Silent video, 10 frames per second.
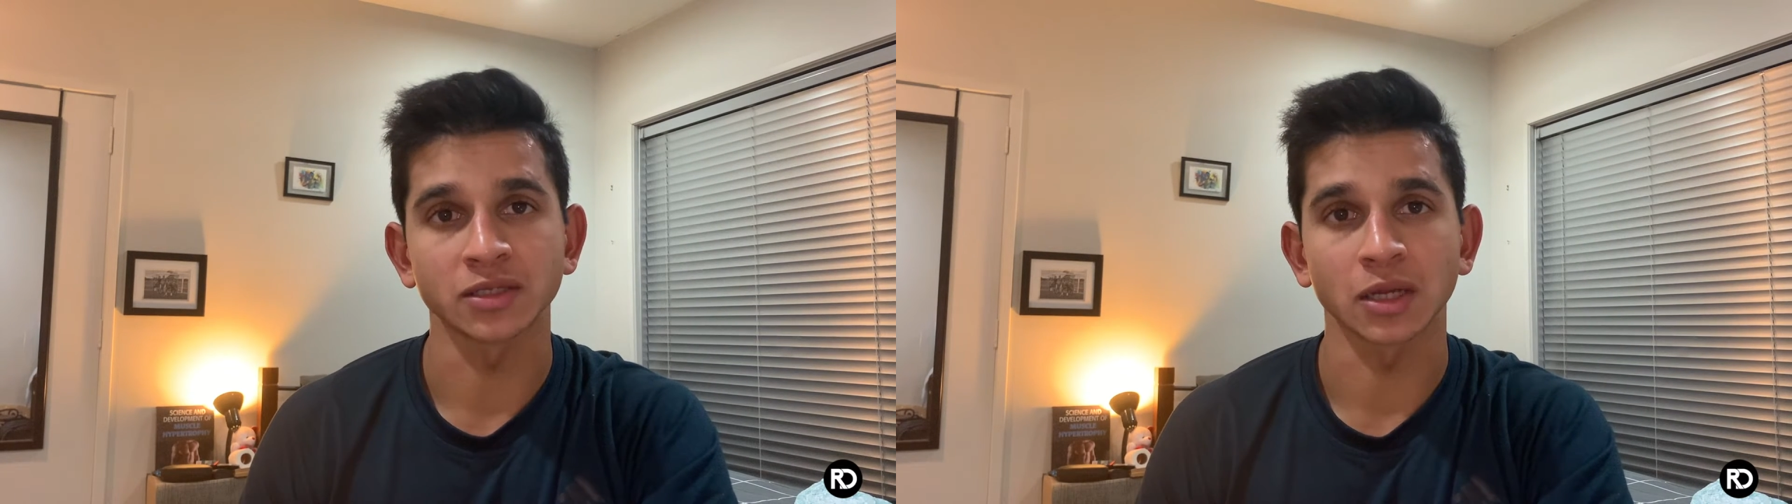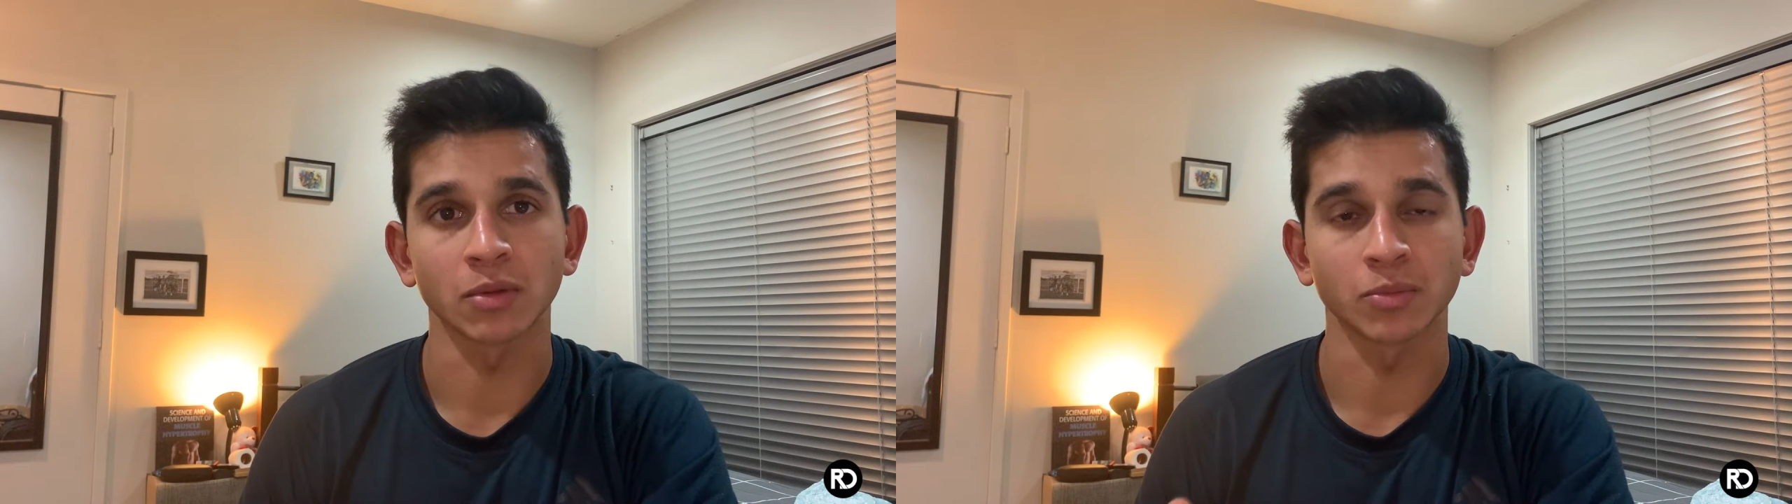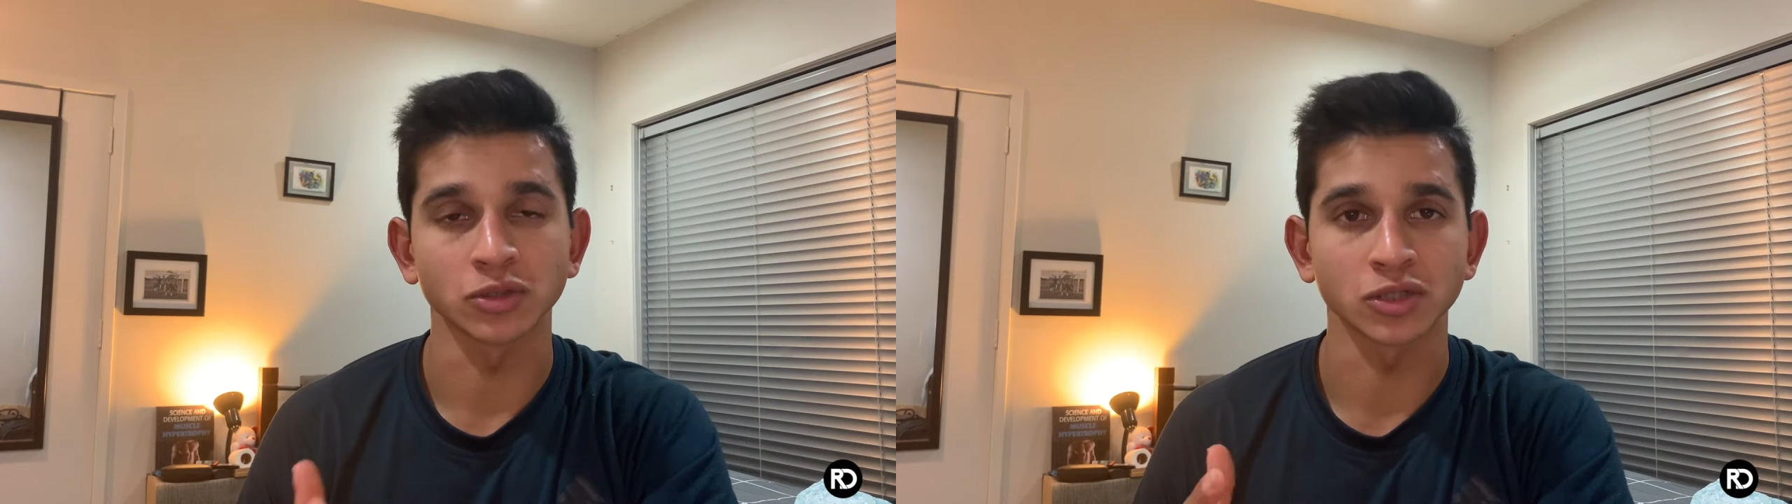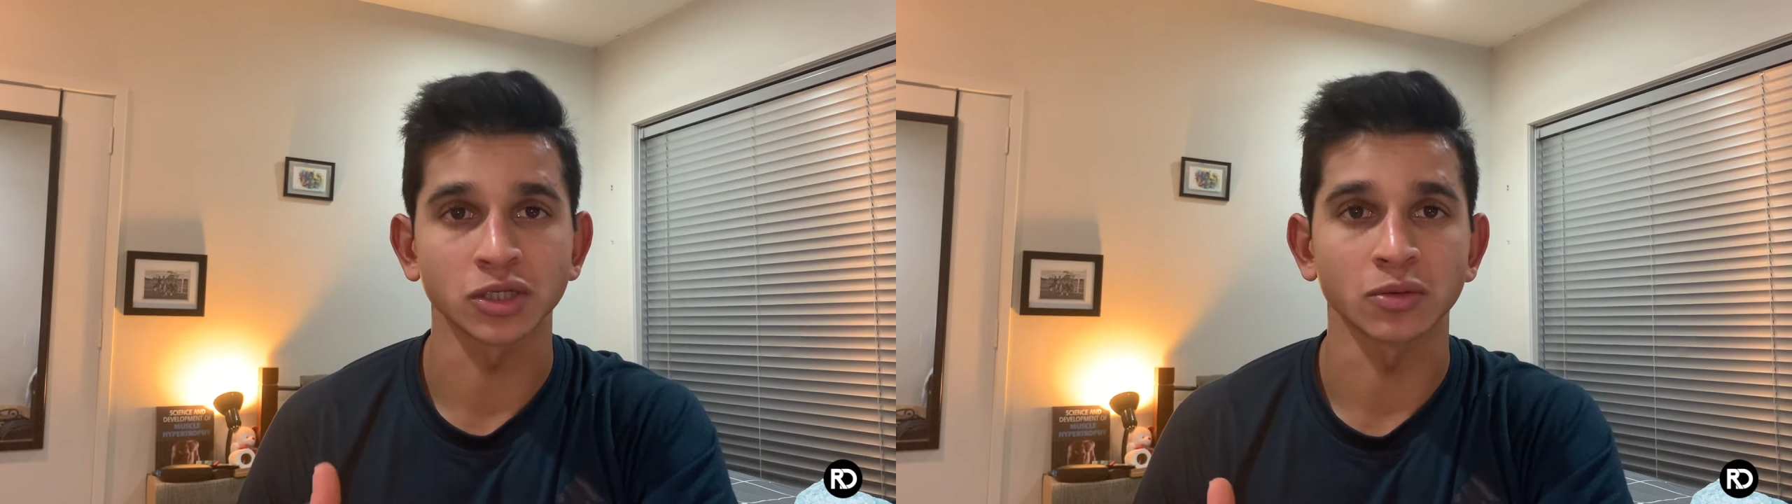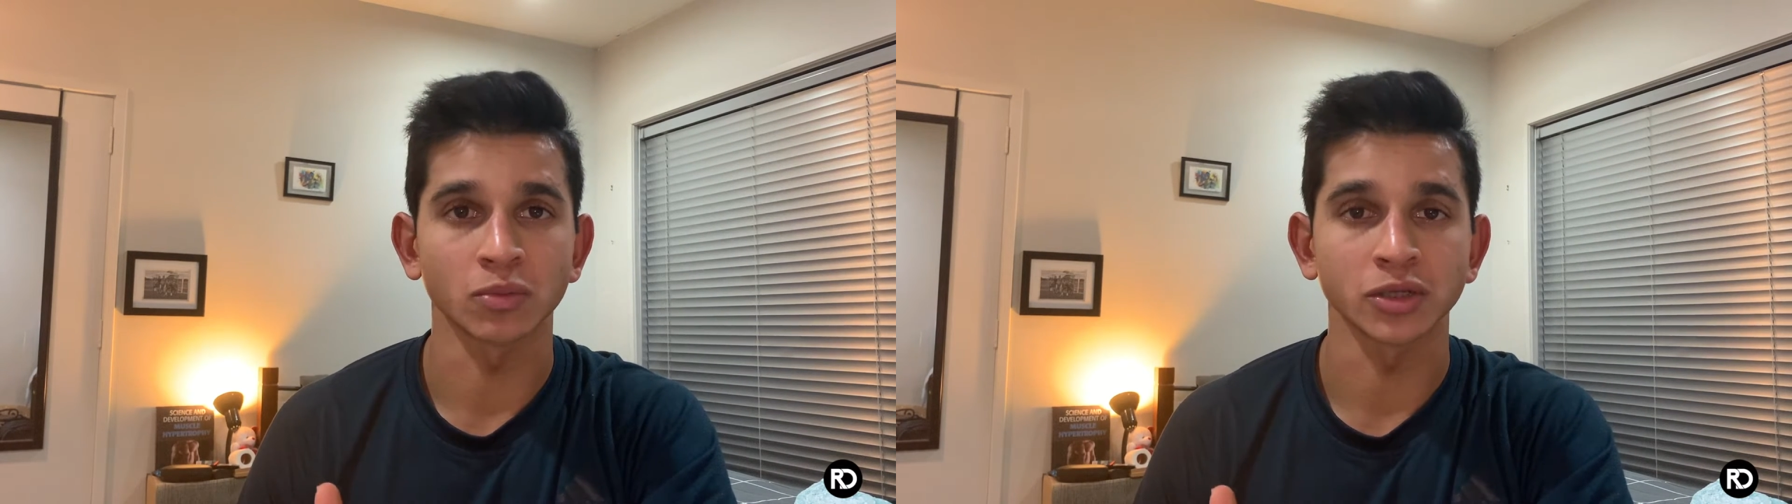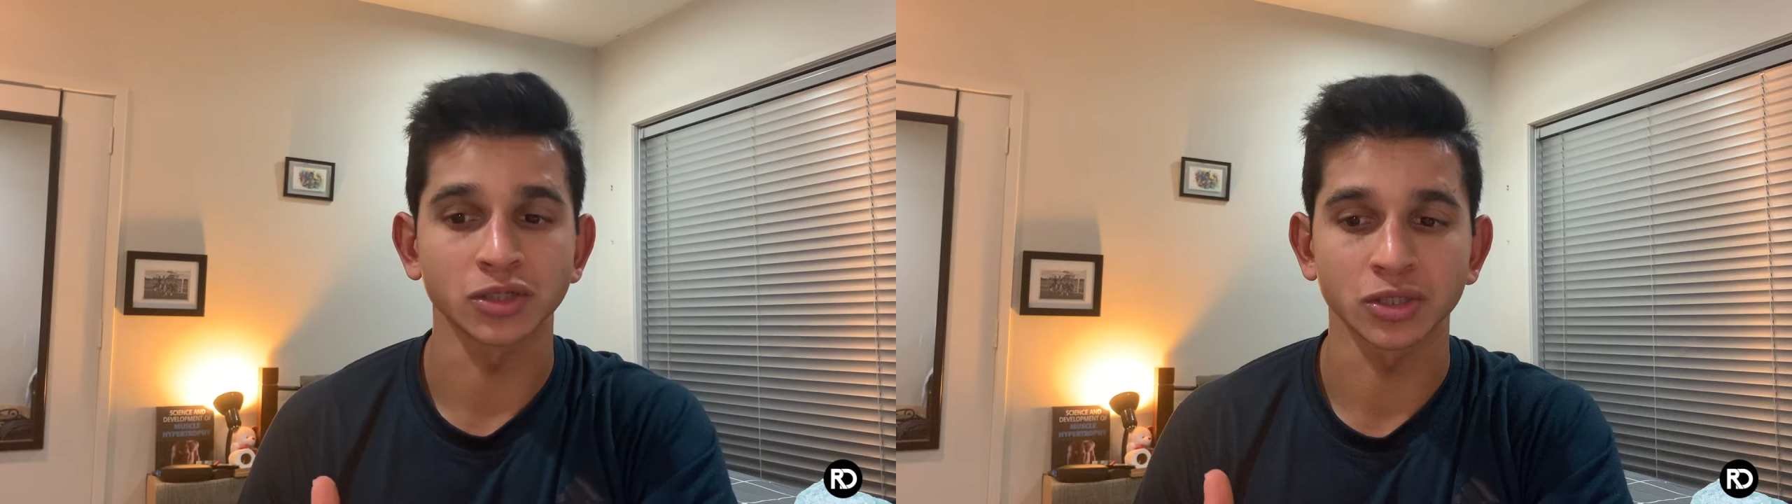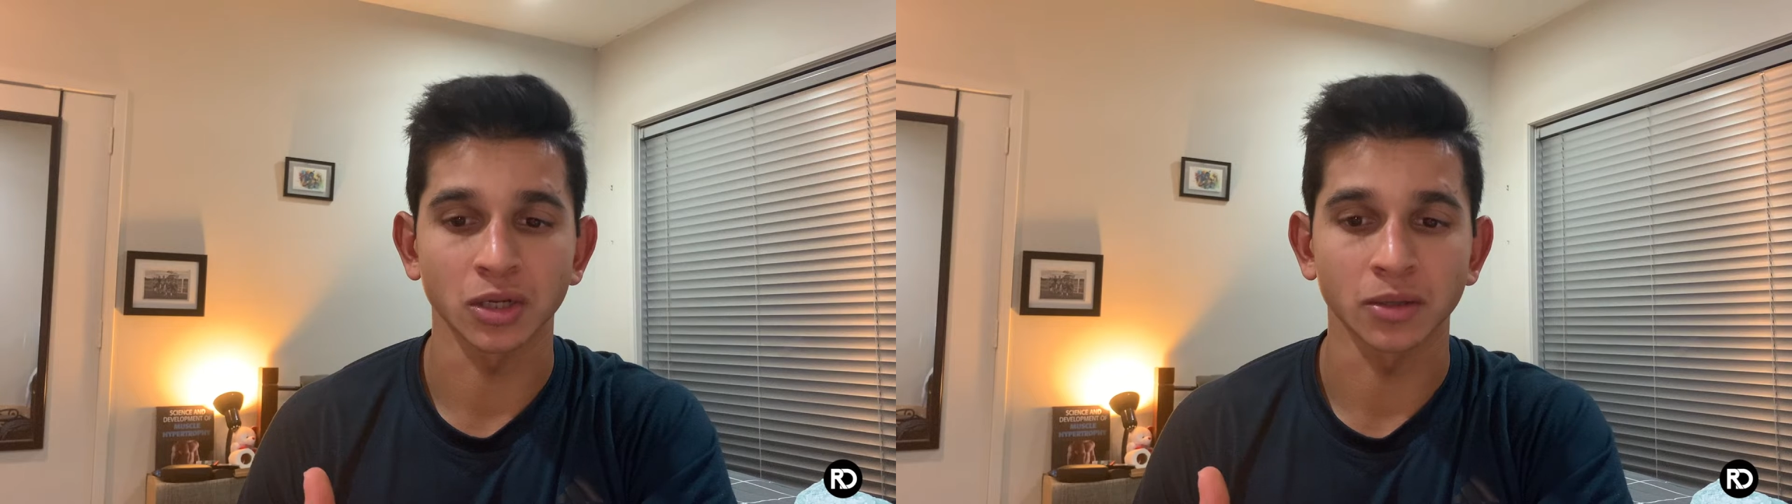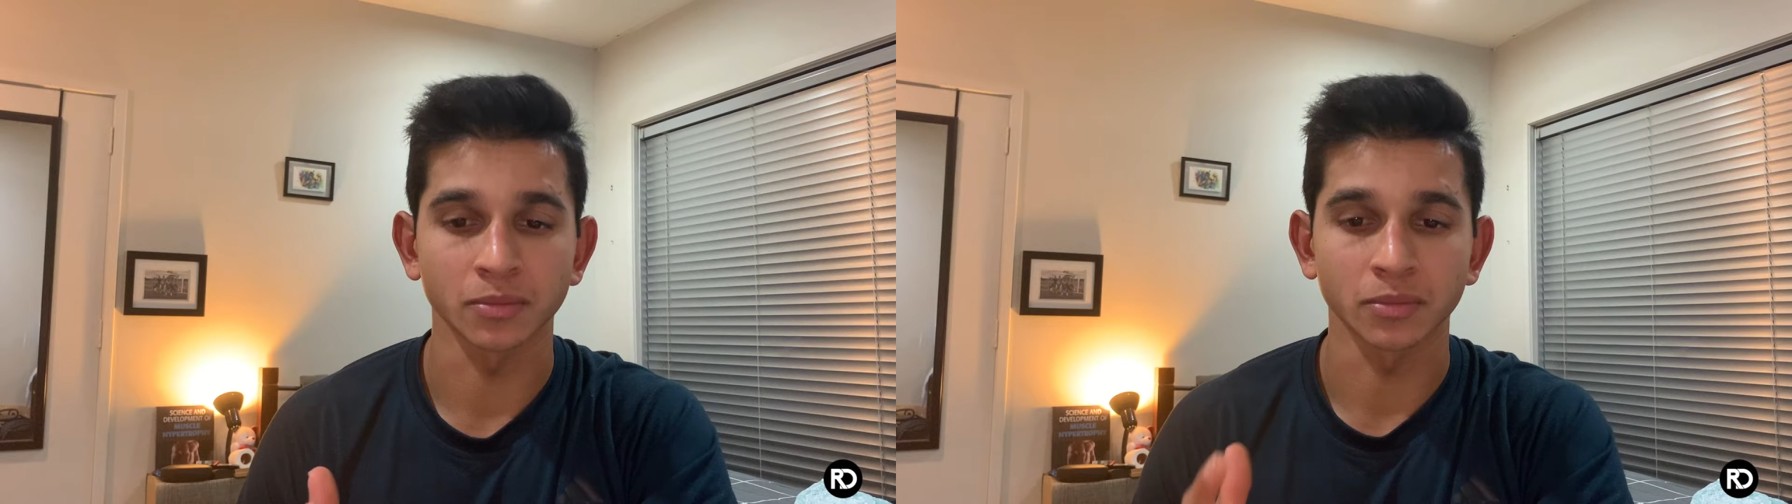unstable position which
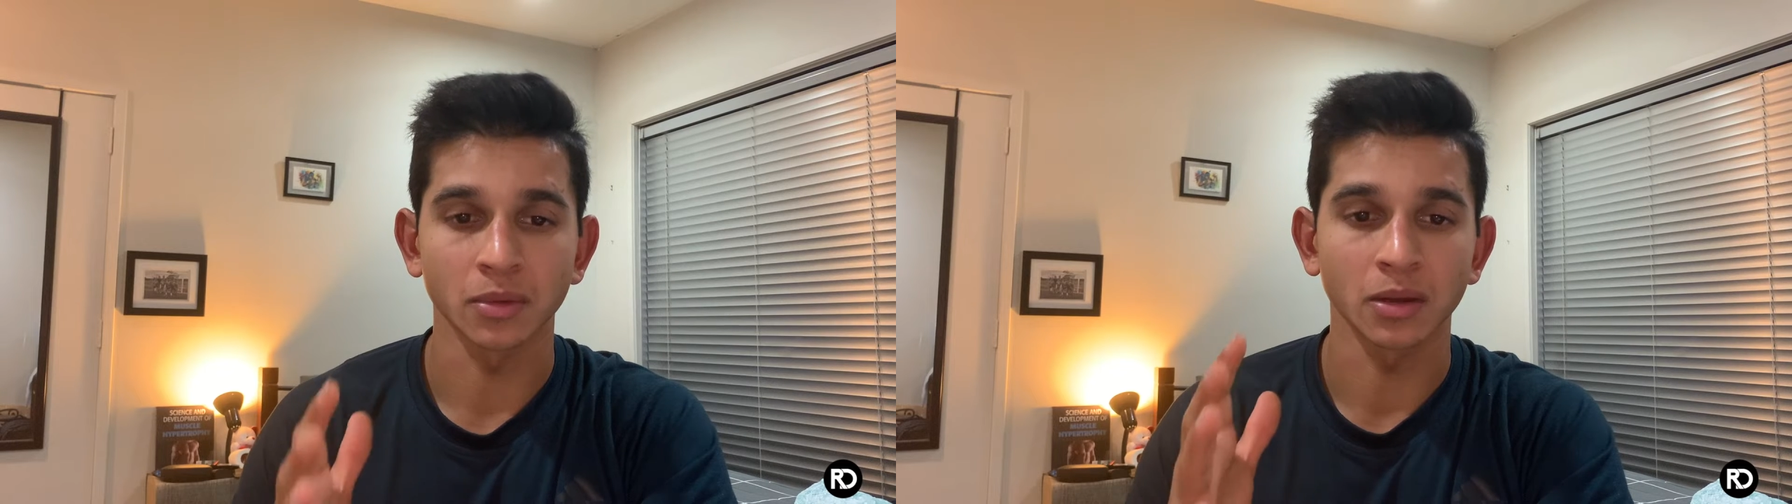um,